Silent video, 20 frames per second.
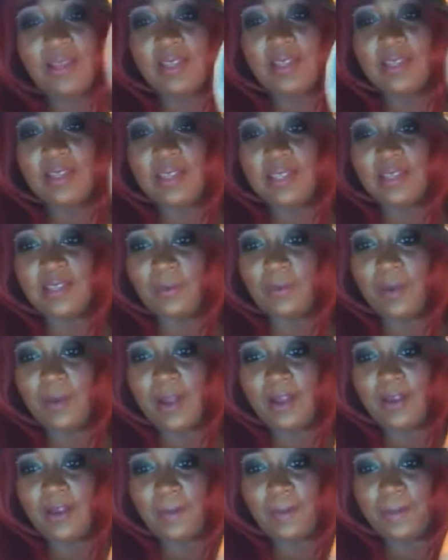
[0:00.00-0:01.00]
This is a
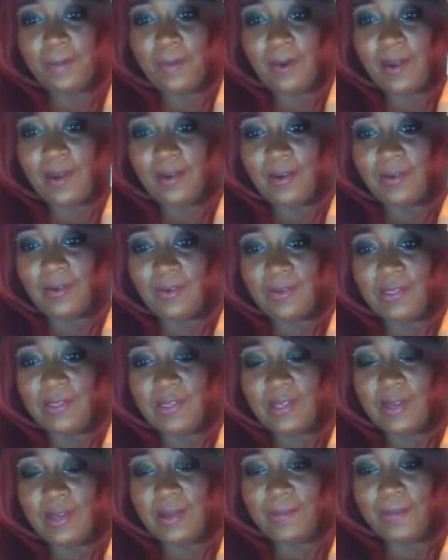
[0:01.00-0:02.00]
regular
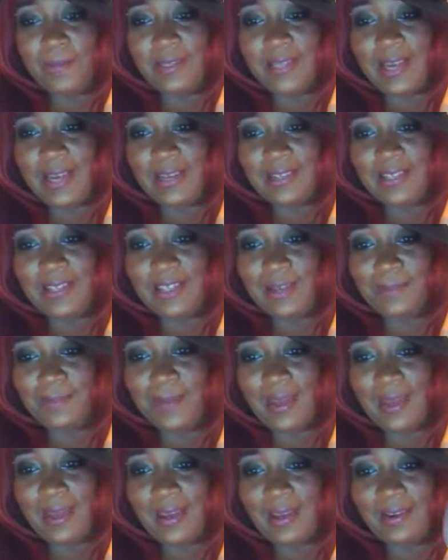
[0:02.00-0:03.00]
Pringles potato chip
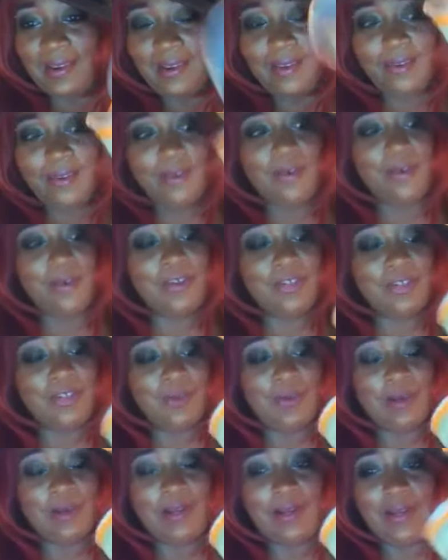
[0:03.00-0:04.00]
can. Of course,
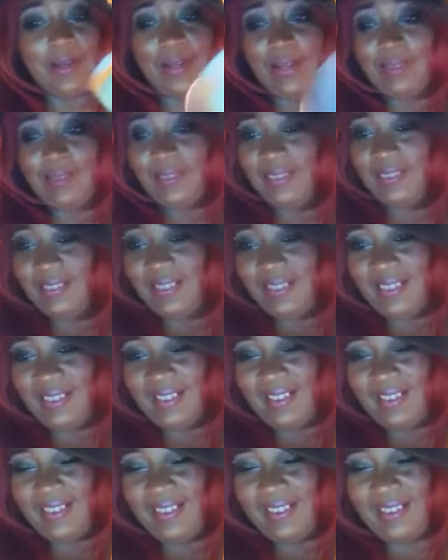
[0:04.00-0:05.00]
you would clean
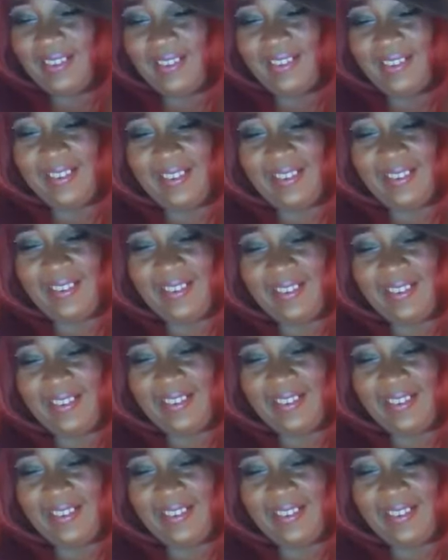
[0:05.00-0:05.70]
it.